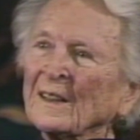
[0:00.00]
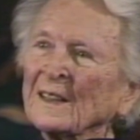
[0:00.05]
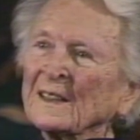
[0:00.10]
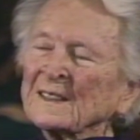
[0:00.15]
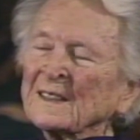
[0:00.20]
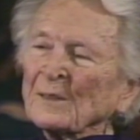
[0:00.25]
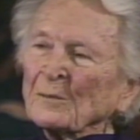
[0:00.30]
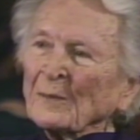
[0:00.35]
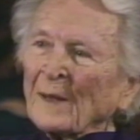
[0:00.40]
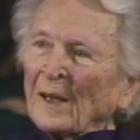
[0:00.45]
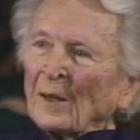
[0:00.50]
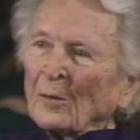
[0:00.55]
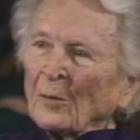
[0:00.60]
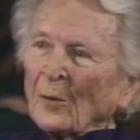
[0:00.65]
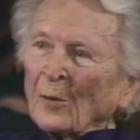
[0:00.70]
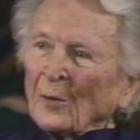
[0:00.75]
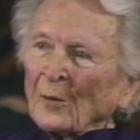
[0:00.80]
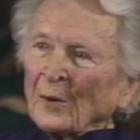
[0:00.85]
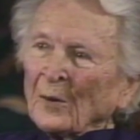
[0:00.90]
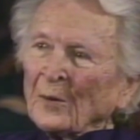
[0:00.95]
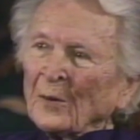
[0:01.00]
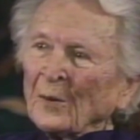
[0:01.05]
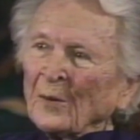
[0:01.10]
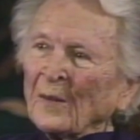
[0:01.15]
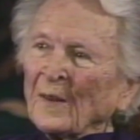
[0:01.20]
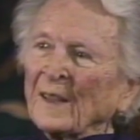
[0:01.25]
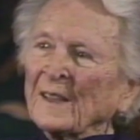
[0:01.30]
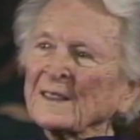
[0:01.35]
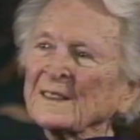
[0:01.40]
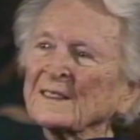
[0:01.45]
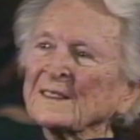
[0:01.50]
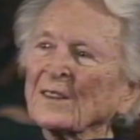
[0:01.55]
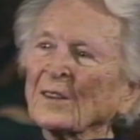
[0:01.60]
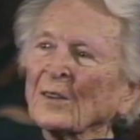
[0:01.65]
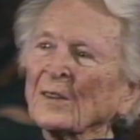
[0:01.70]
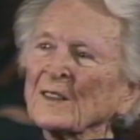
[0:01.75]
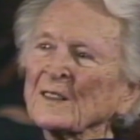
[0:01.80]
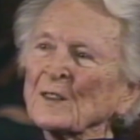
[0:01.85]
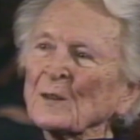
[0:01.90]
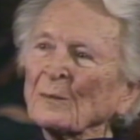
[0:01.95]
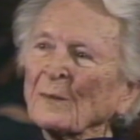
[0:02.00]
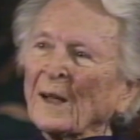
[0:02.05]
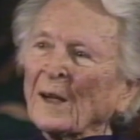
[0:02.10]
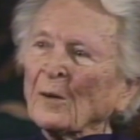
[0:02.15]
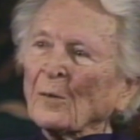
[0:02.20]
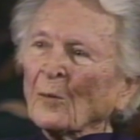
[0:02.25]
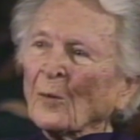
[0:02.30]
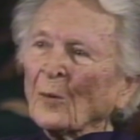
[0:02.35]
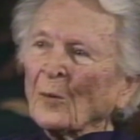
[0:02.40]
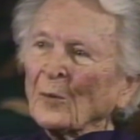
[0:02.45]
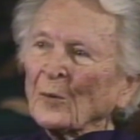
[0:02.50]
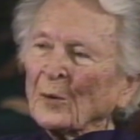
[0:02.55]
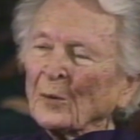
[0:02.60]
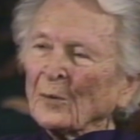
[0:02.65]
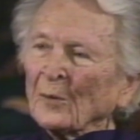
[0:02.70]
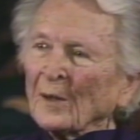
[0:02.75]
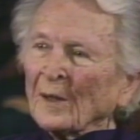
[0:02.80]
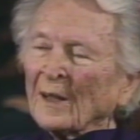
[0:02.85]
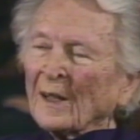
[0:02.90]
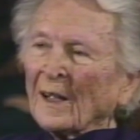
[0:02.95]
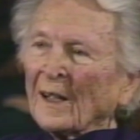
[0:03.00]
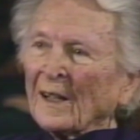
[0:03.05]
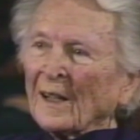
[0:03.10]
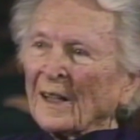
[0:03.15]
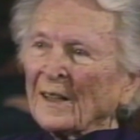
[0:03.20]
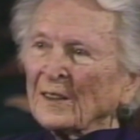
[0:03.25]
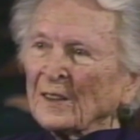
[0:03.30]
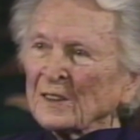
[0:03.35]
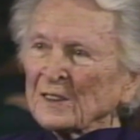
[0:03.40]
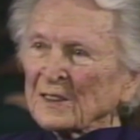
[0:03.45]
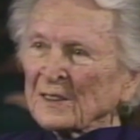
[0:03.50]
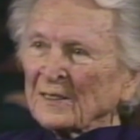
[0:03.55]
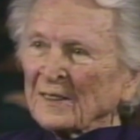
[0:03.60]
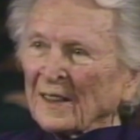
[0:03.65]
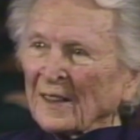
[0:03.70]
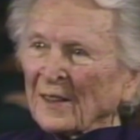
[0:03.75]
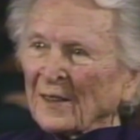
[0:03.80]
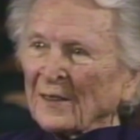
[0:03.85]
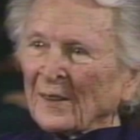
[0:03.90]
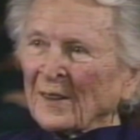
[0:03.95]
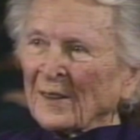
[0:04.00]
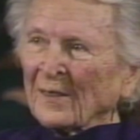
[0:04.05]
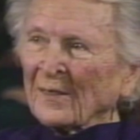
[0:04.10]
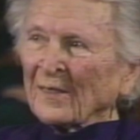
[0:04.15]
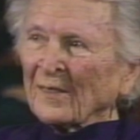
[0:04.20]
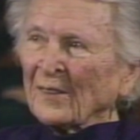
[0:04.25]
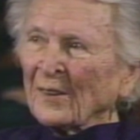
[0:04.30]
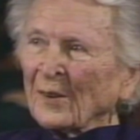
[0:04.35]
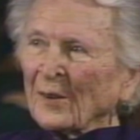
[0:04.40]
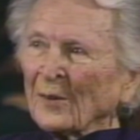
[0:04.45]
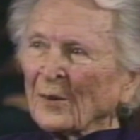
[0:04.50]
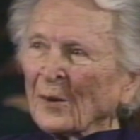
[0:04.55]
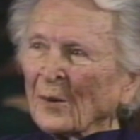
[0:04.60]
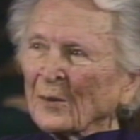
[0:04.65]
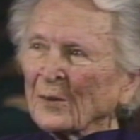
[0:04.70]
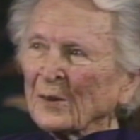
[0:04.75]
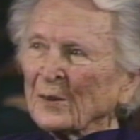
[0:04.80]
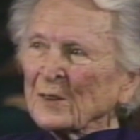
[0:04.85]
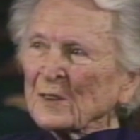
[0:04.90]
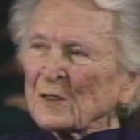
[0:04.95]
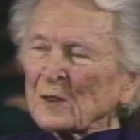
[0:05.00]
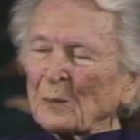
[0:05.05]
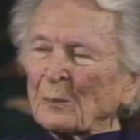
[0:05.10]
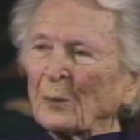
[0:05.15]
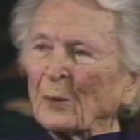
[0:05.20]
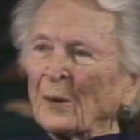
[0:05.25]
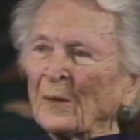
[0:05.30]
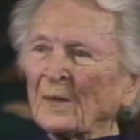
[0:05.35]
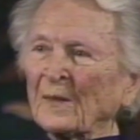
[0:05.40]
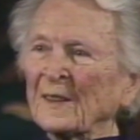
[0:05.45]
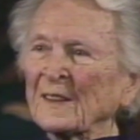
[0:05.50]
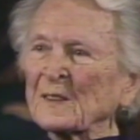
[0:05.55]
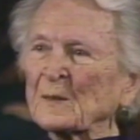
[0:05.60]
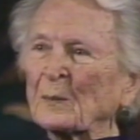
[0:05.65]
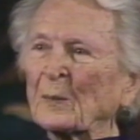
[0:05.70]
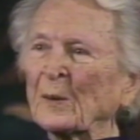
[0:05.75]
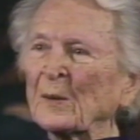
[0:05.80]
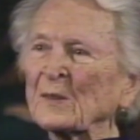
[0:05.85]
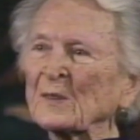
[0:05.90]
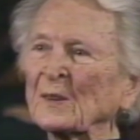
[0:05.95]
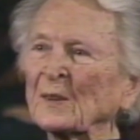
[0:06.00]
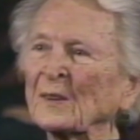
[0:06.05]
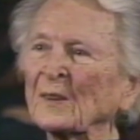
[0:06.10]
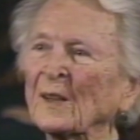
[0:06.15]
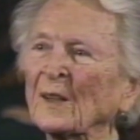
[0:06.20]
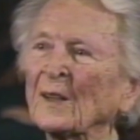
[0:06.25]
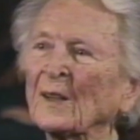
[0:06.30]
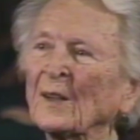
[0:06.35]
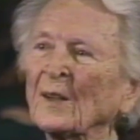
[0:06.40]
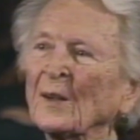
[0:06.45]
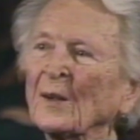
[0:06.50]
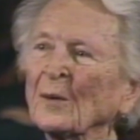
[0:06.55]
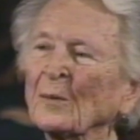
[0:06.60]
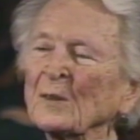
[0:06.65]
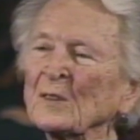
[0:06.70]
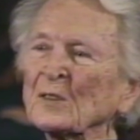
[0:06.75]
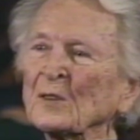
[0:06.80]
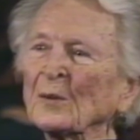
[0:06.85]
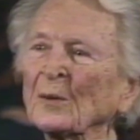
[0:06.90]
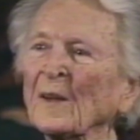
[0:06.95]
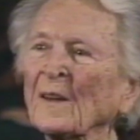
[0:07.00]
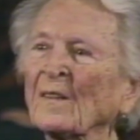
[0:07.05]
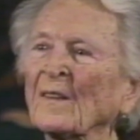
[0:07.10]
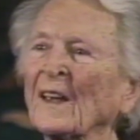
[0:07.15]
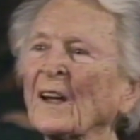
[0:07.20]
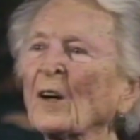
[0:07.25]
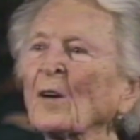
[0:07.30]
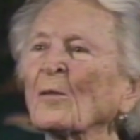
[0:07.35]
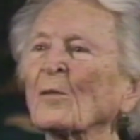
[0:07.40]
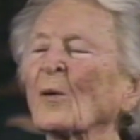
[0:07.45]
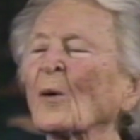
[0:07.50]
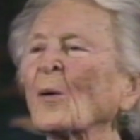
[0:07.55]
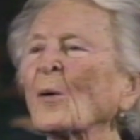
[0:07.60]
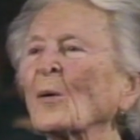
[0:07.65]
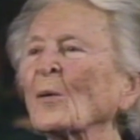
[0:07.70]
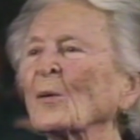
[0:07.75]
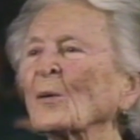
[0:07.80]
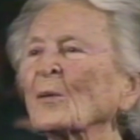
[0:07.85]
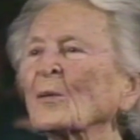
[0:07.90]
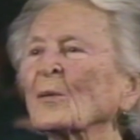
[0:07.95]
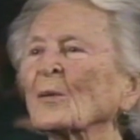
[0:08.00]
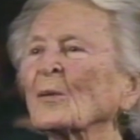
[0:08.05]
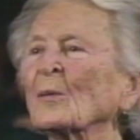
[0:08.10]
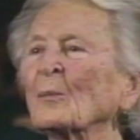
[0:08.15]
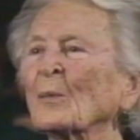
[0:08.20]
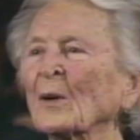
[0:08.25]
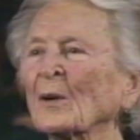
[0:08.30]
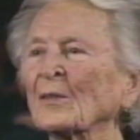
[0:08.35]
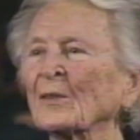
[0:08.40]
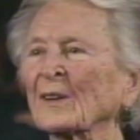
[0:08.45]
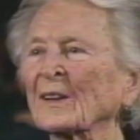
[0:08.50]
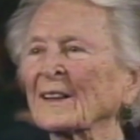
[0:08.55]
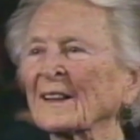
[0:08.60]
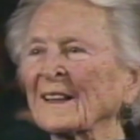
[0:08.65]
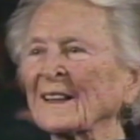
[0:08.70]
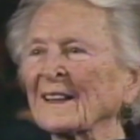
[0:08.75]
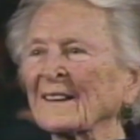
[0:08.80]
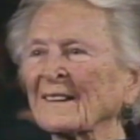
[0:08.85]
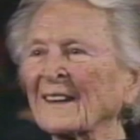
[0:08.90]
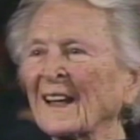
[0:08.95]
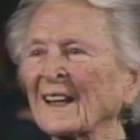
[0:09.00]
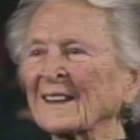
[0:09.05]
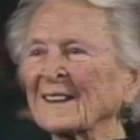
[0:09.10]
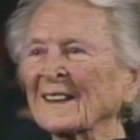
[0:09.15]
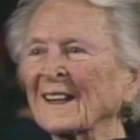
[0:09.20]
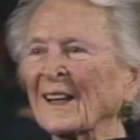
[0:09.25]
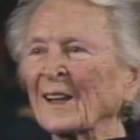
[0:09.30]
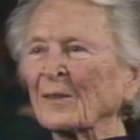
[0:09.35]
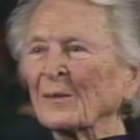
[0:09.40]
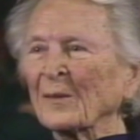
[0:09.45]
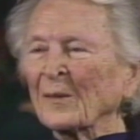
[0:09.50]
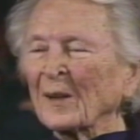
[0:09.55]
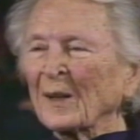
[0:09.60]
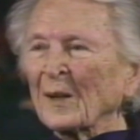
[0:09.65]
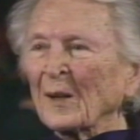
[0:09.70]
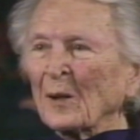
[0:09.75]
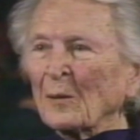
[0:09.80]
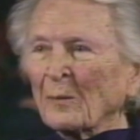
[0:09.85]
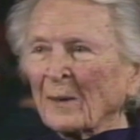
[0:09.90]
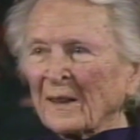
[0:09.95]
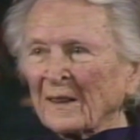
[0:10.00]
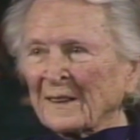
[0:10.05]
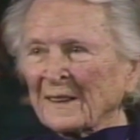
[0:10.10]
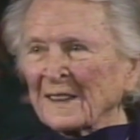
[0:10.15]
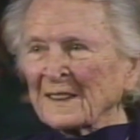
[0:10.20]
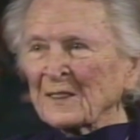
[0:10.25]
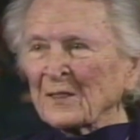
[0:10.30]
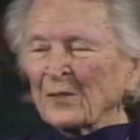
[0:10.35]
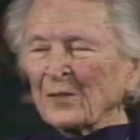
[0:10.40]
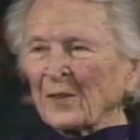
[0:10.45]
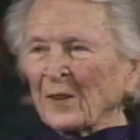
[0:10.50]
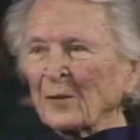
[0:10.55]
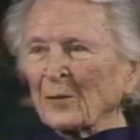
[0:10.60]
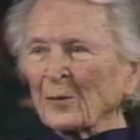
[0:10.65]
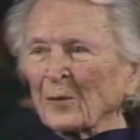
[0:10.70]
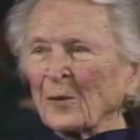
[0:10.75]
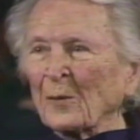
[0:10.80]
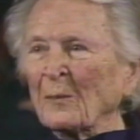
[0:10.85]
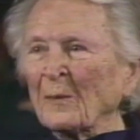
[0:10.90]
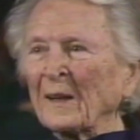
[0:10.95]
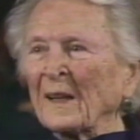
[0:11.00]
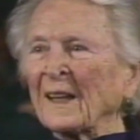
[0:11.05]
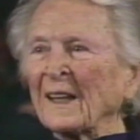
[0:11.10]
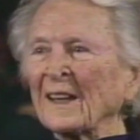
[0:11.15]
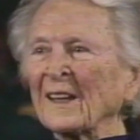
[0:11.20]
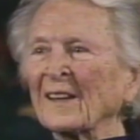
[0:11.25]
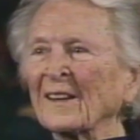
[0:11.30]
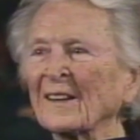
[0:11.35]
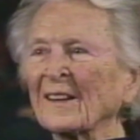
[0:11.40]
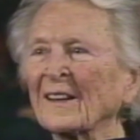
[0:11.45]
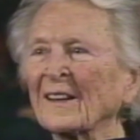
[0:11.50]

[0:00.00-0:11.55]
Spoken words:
is it my role to do this, or is it my role to to support this person who's doing their role perfectly at that time, but it doesn't fit with me?